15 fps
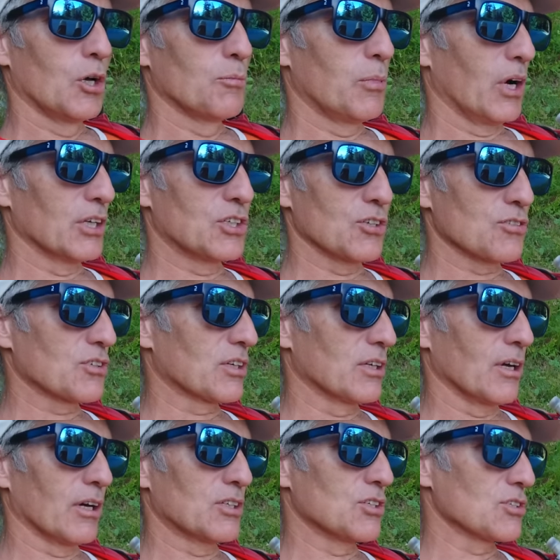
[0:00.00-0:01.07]
but
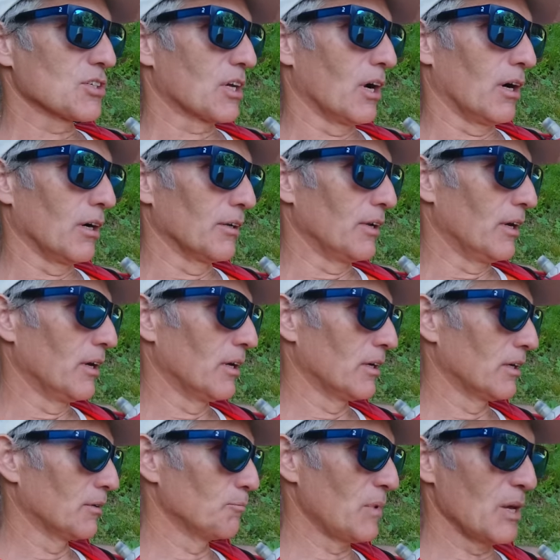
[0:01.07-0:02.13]
I just can't.
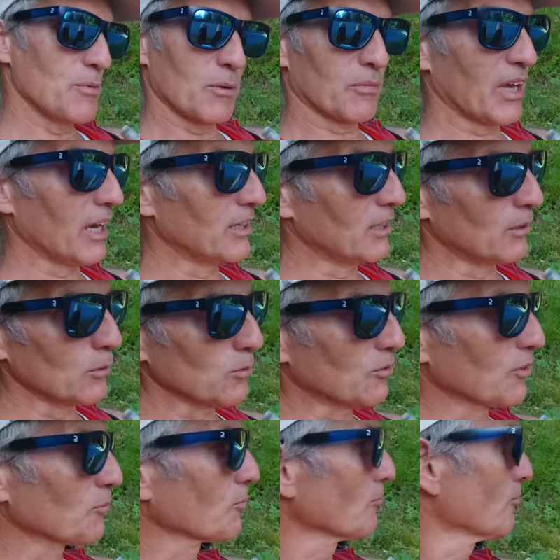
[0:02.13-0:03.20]
Maybe I'm getting old.
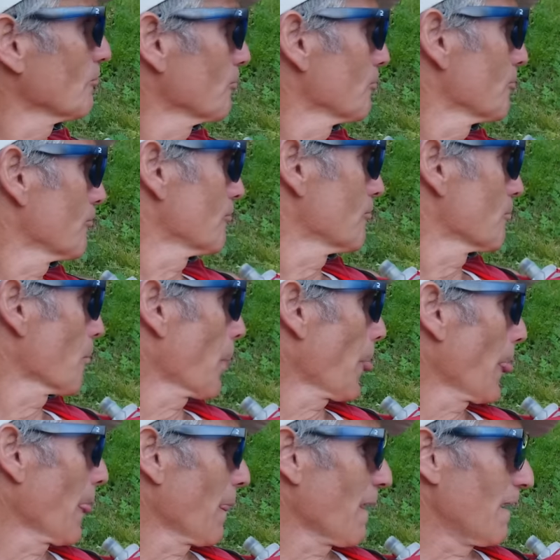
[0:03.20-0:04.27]

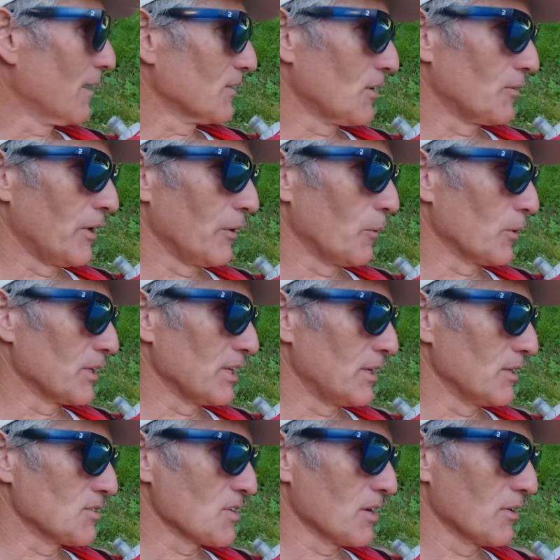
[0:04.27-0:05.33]
I don't know what it
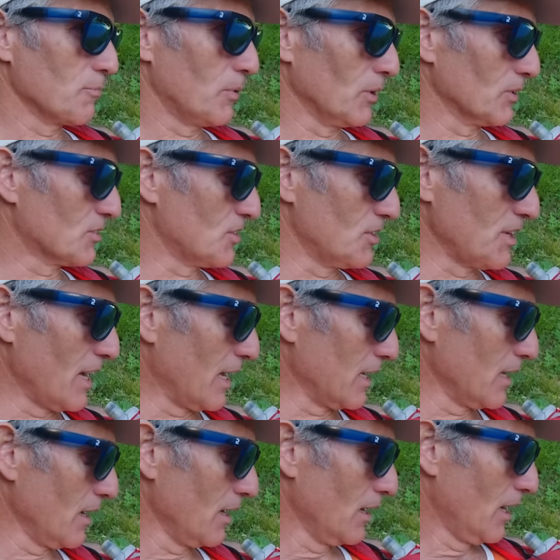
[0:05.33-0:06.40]
is, but today,
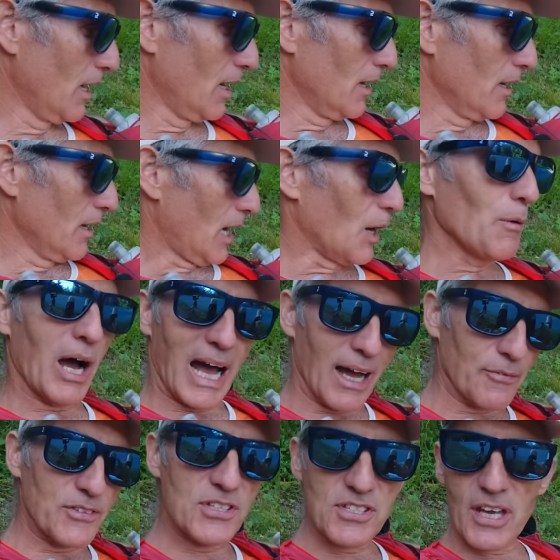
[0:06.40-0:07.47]
I
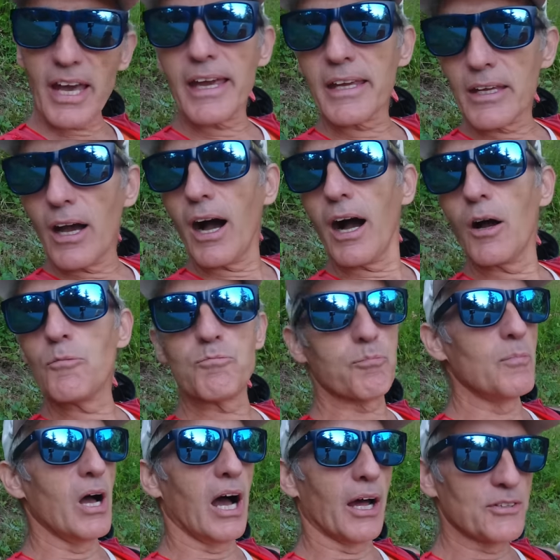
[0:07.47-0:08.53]
have to say,
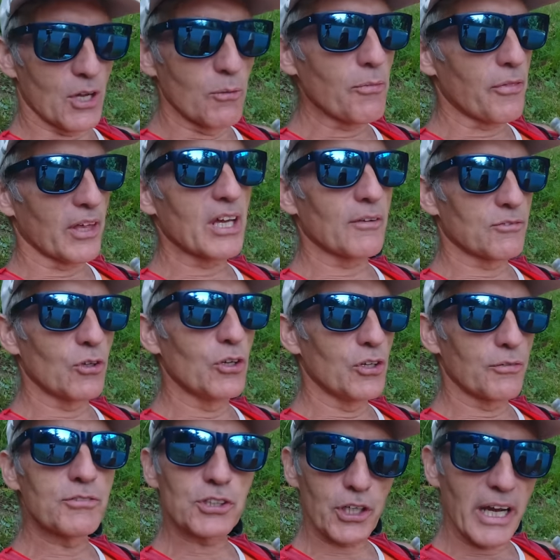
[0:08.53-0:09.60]
I don't think I've done
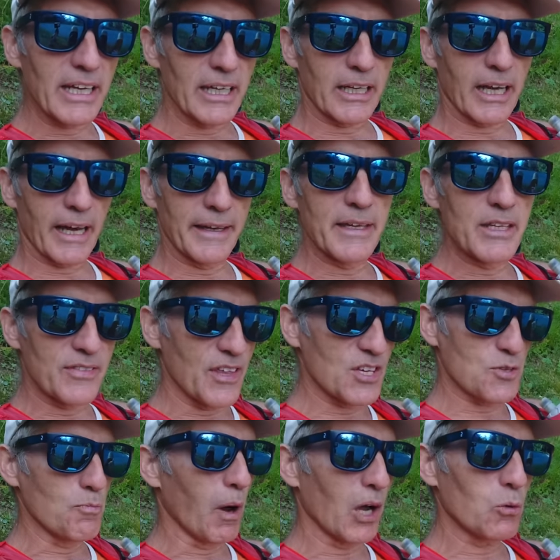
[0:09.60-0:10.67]
enough training, and
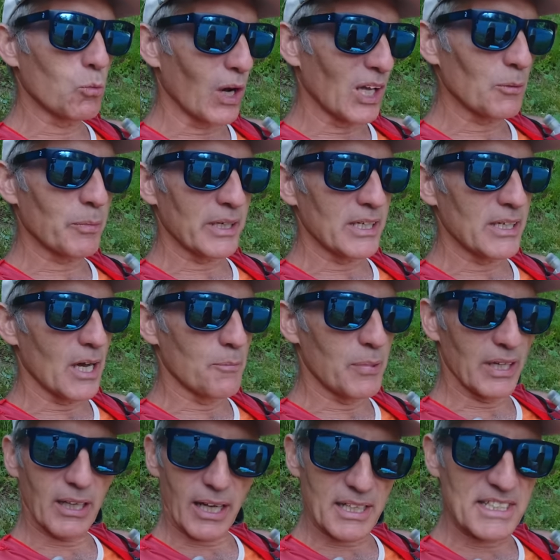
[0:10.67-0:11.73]
this might well be a
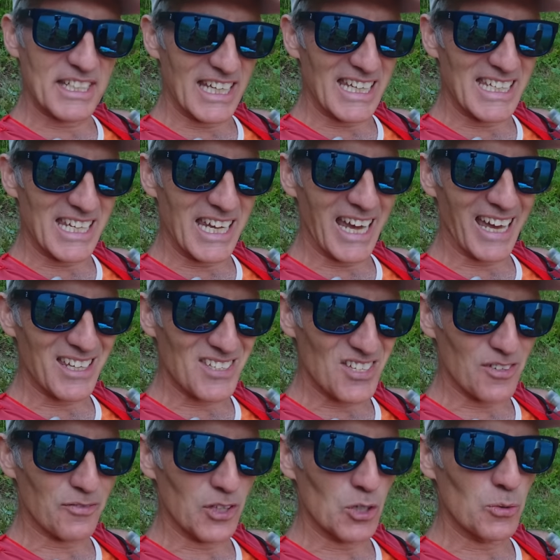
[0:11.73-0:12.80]
bit like TDS
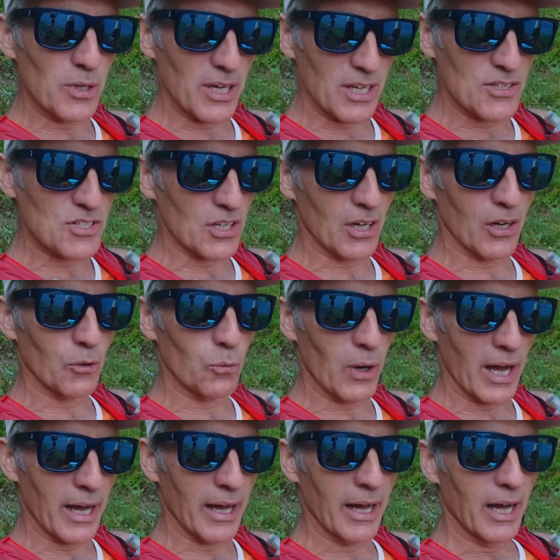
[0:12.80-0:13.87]
a few years ago,
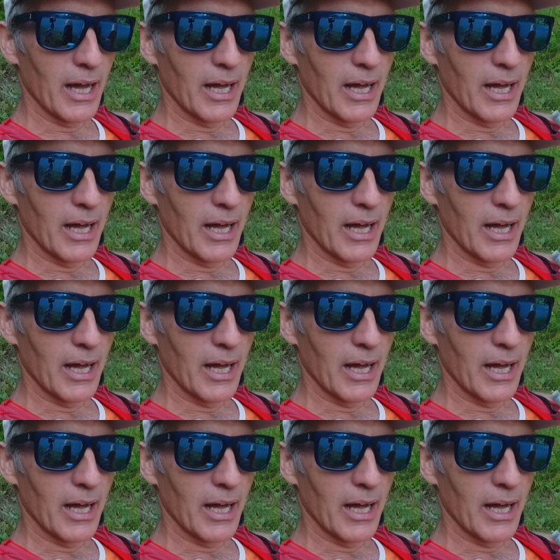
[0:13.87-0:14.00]
where